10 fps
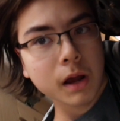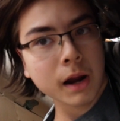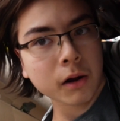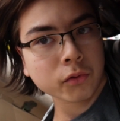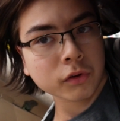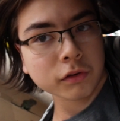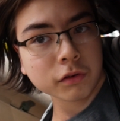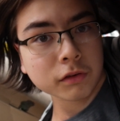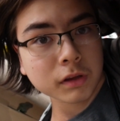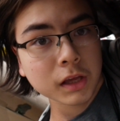I'll
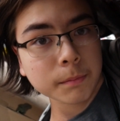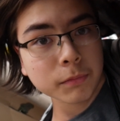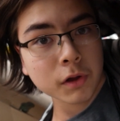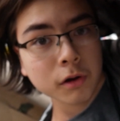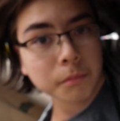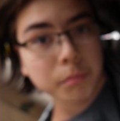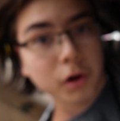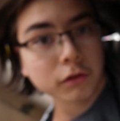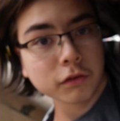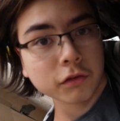just keep the
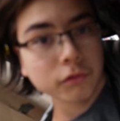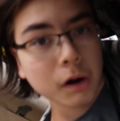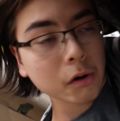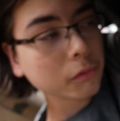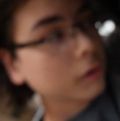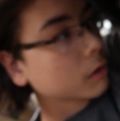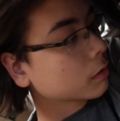parts around